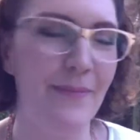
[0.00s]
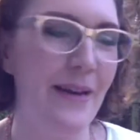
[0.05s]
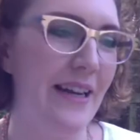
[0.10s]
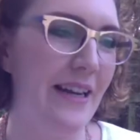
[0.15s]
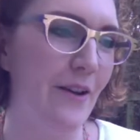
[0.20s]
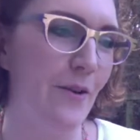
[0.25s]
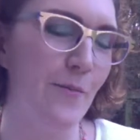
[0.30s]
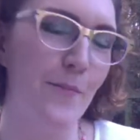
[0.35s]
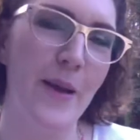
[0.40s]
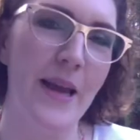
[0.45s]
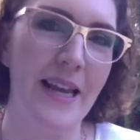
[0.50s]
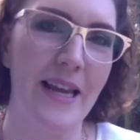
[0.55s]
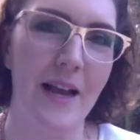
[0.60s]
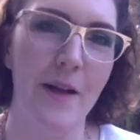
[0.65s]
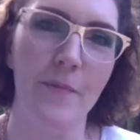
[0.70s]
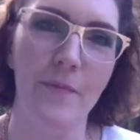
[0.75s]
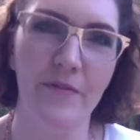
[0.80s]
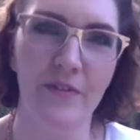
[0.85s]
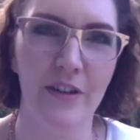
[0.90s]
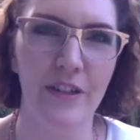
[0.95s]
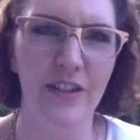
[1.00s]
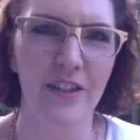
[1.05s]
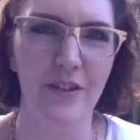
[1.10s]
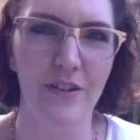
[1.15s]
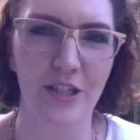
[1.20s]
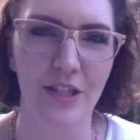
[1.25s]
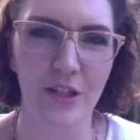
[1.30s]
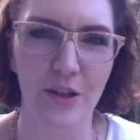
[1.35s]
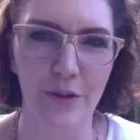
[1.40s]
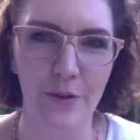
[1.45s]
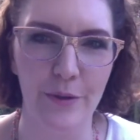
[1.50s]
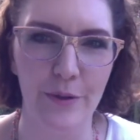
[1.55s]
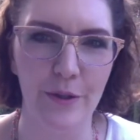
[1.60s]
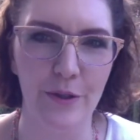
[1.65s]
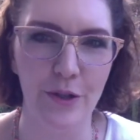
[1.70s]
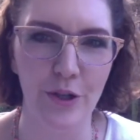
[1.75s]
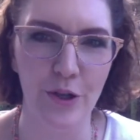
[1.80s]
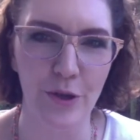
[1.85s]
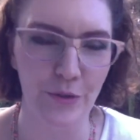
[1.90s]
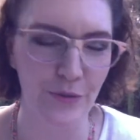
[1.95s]
money on makeup for it not to go to a
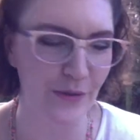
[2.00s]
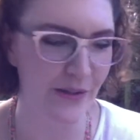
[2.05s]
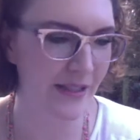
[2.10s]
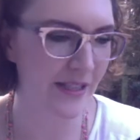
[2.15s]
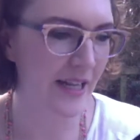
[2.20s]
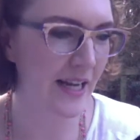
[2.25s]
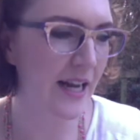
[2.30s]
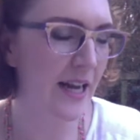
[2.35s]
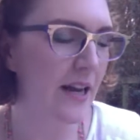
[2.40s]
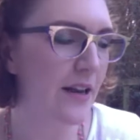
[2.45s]
good use.